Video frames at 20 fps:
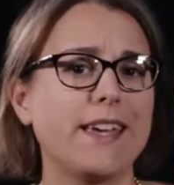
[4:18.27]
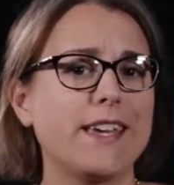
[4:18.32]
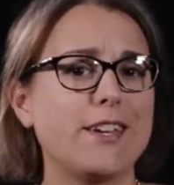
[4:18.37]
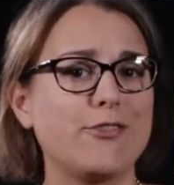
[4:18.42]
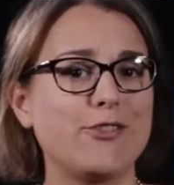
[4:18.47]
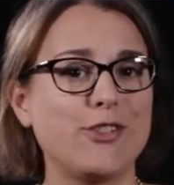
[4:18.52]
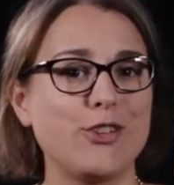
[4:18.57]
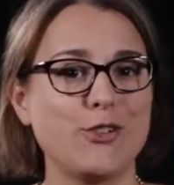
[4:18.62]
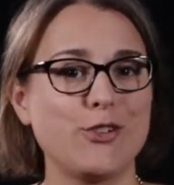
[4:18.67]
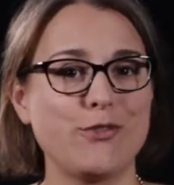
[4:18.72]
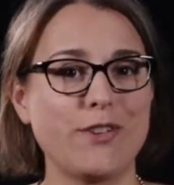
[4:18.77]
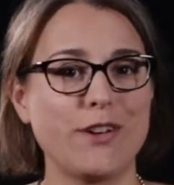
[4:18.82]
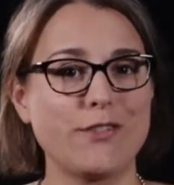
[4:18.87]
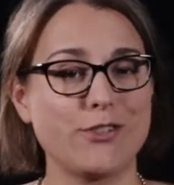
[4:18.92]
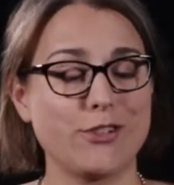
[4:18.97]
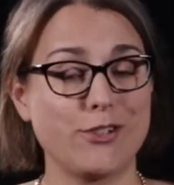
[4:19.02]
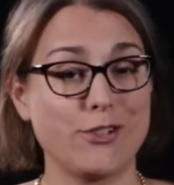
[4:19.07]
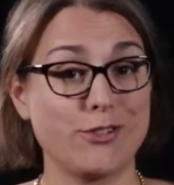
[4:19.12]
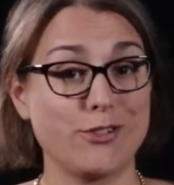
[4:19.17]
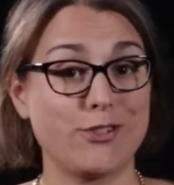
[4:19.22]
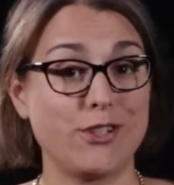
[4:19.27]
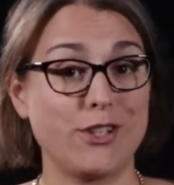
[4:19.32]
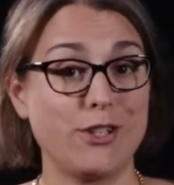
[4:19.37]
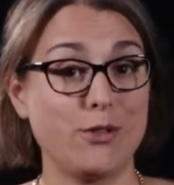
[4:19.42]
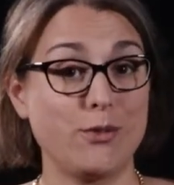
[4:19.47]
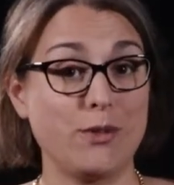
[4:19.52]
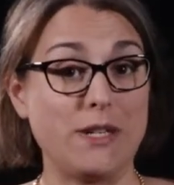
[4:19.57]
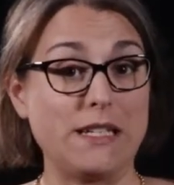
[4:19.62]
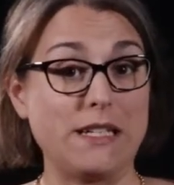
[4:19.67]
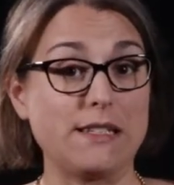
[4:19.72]
If you've ever heard the
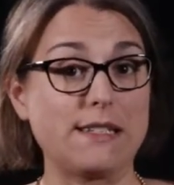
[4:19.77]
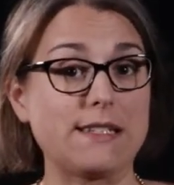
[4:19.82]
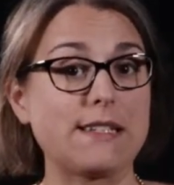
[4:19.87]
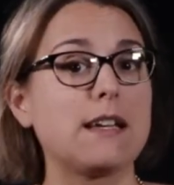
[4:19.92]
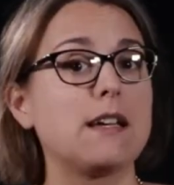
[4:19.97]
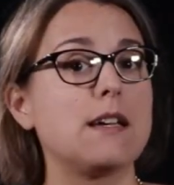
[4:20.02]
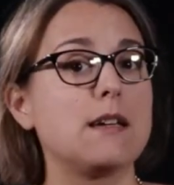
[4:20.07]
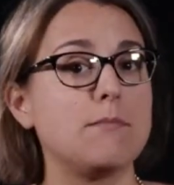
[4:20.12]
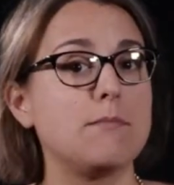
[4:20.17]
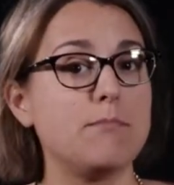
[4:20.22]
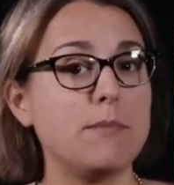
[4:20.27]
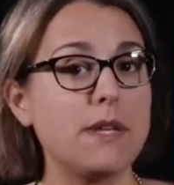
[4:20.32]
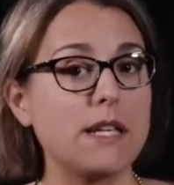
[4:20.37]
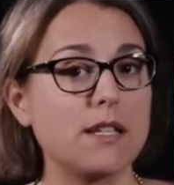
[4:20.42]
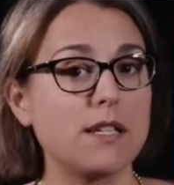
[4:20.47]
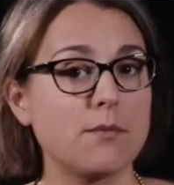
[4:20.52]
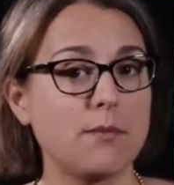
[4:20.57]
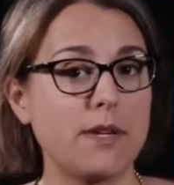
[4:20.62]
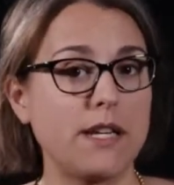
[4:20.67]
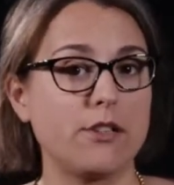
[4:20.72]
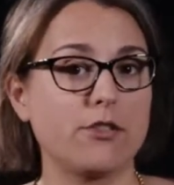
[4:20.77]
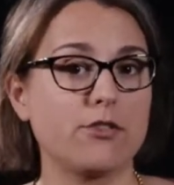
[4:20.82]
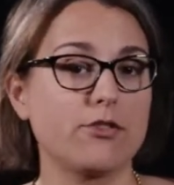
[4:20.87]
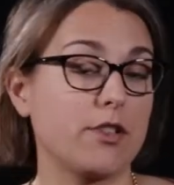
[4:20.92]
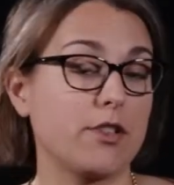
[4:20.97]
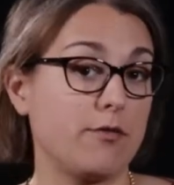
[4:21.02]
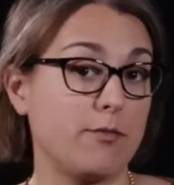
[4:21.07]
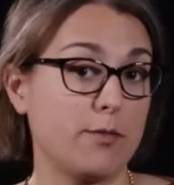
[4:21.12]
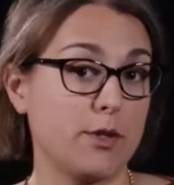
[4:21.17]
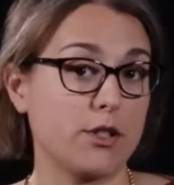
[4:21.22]
units
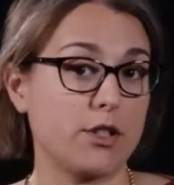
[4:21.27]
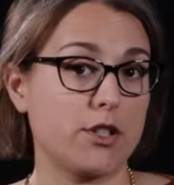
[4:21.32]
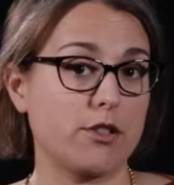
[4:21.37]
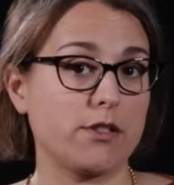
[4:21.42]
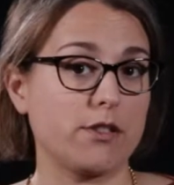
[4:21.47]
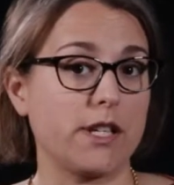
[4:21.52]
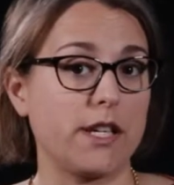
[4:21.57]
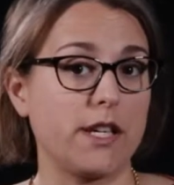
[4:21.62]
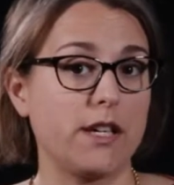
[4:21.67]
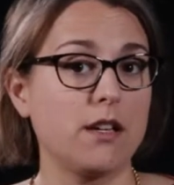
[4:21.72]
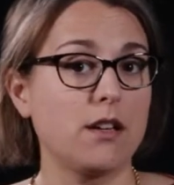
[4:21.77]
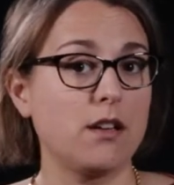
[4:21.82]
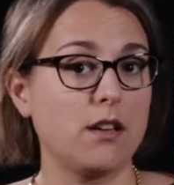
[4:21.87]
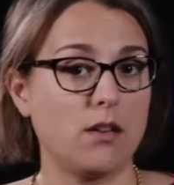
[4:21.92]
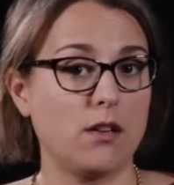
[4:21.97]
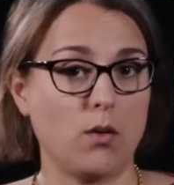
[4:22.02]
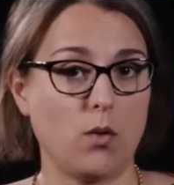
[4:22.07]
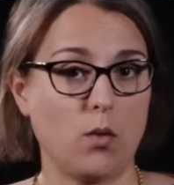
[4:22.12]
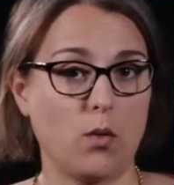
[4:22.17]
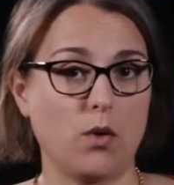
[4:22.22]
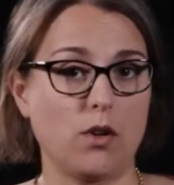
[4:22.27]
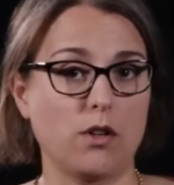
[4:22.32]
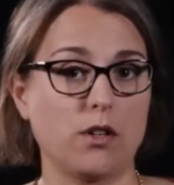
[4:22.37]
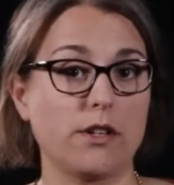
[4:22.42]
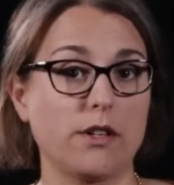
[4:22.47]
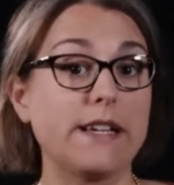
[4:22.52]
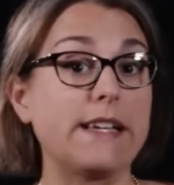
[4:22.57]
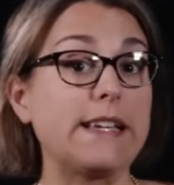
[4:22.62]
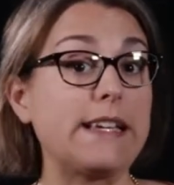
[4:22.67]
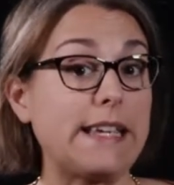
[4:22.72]
millimeters of mercury
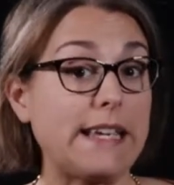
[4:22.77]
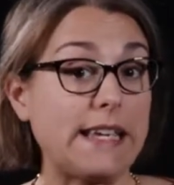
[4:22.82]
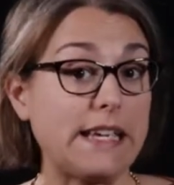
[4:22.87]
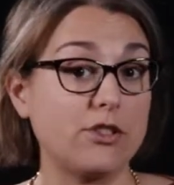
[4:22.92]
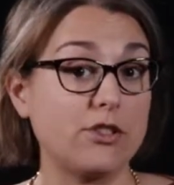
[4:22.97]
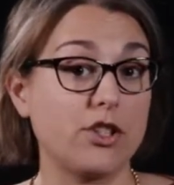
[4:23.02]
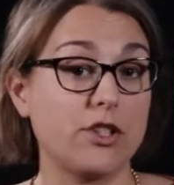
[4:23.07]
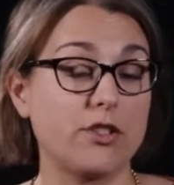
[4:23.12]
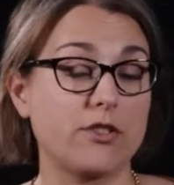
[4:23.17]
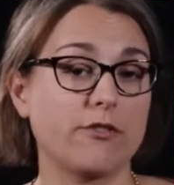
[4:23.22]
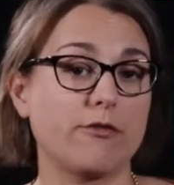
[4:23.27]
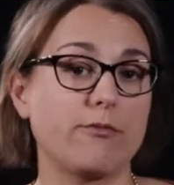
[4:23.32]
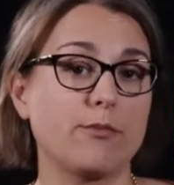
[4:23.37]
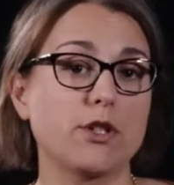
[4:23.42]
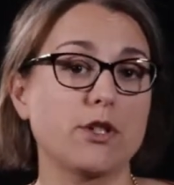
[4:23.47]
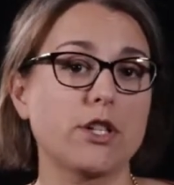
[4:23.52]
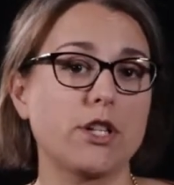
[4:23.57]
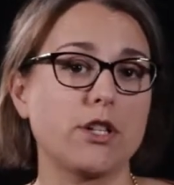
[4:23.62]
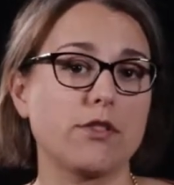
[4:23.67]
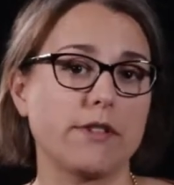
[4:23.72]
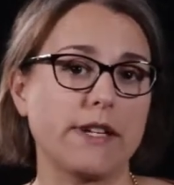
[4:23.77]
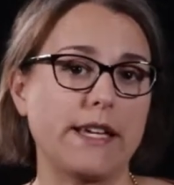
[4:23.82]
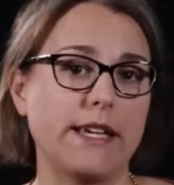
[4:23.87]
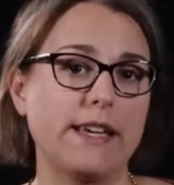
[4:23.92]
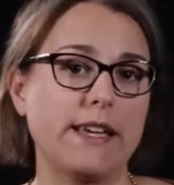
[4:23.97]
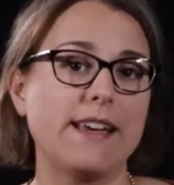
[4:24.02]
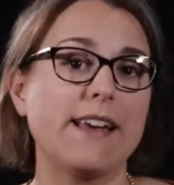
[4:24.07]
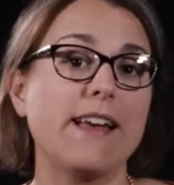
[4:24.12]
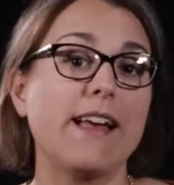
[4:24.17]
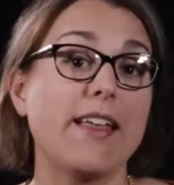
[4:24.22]
or inches of
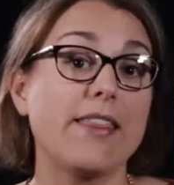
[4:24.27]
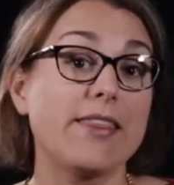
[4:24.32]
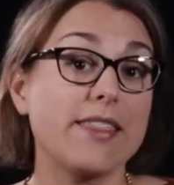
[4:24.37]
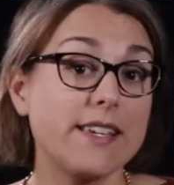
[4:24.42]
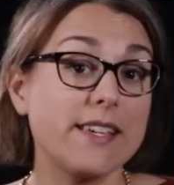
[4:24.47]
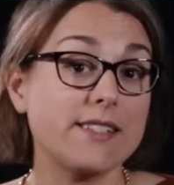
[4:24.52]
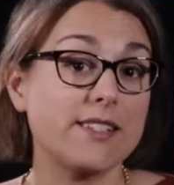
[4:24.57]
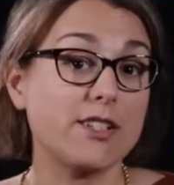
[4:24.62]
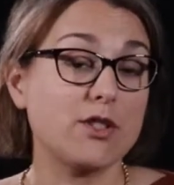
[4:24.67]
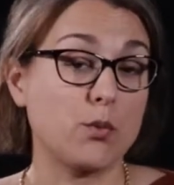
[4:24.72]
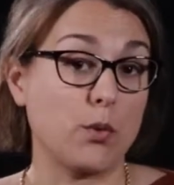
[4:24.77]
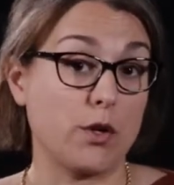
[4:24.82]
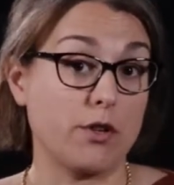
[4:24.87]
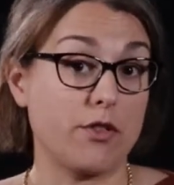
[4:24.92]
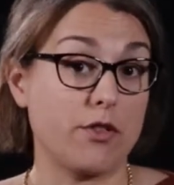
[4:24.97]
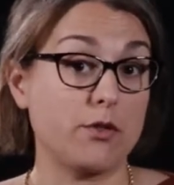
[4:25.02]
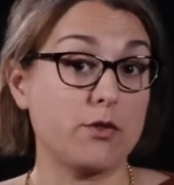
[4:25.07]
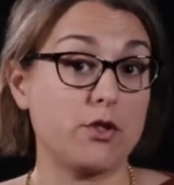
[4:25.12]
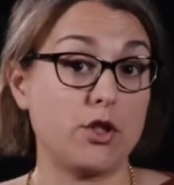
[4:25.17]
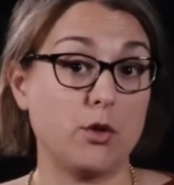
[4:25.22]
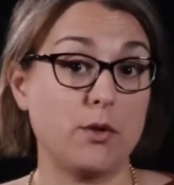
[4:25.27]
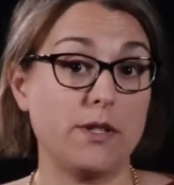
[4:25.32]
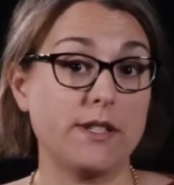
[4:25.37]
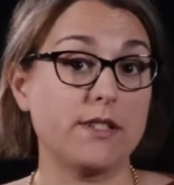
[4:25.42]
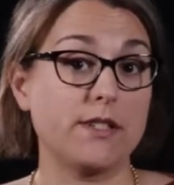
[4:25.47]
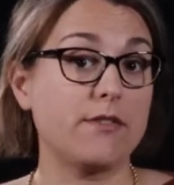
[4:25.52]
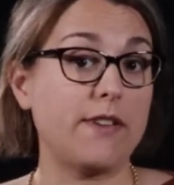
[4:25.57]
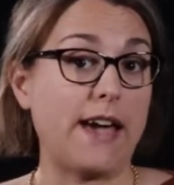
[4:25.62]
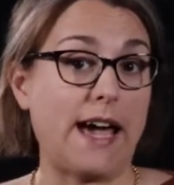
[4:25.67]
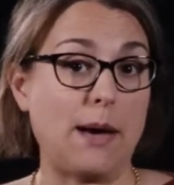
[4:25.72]
mercury, this is where those
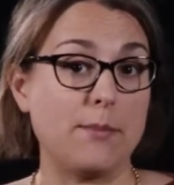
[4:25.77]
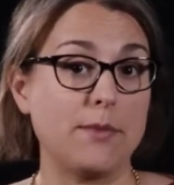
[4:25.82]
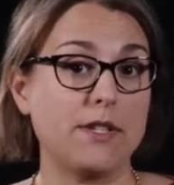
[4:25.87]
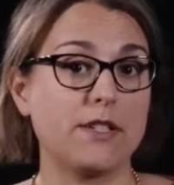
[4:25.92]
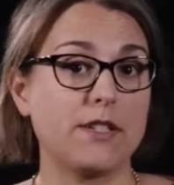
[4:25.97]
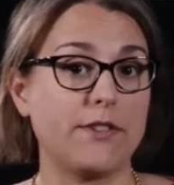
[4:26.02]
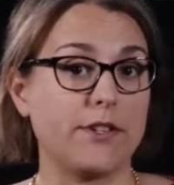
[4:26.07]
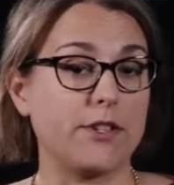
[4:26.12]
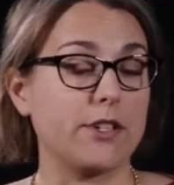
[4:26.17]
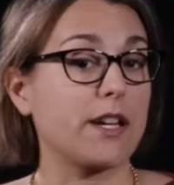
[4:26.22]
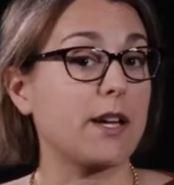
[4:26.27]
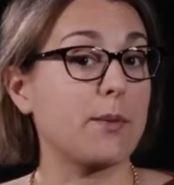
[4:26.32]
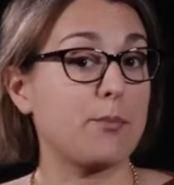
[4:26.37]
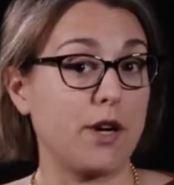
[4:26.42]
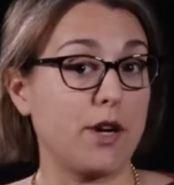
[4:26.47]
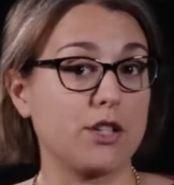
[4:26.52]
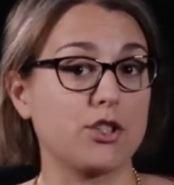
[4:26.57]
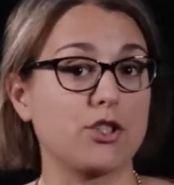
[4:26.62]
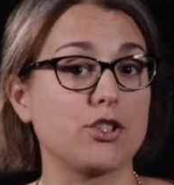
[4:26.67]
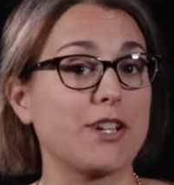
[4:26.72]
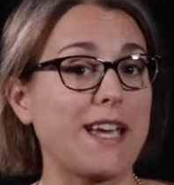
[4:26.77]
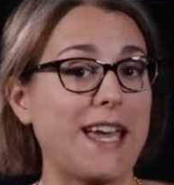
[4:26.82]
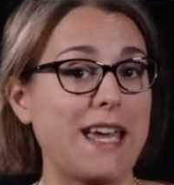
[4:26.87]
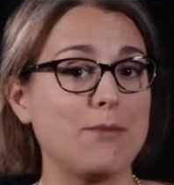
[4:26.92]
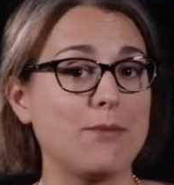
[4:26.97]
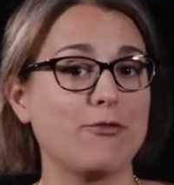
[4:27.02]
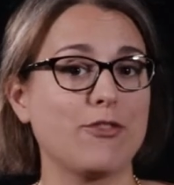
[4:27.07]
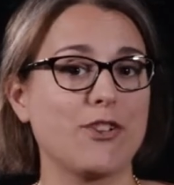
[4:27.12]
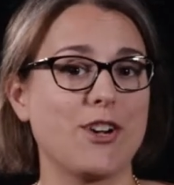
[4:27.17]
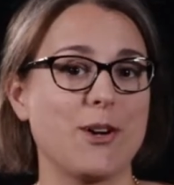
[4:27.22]
units of atmospheric pressure
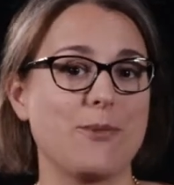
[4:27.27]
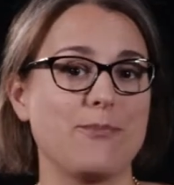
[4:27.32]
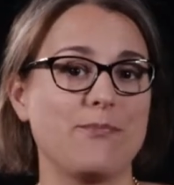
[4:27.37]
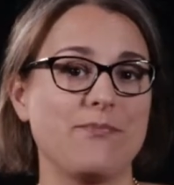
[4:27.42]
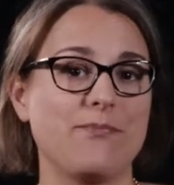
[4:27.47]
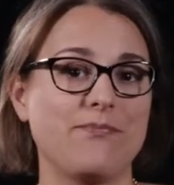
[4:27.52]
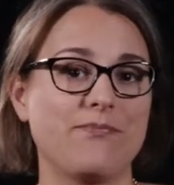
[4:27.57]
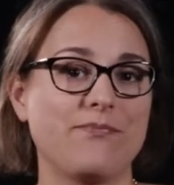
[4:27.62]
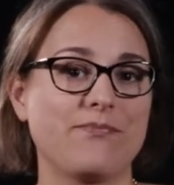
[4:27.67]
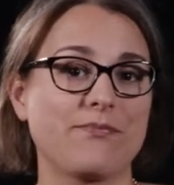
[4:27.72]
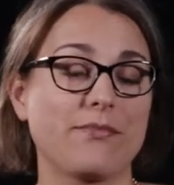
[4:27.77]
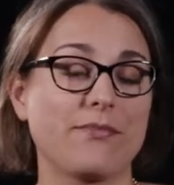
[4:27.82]
came from.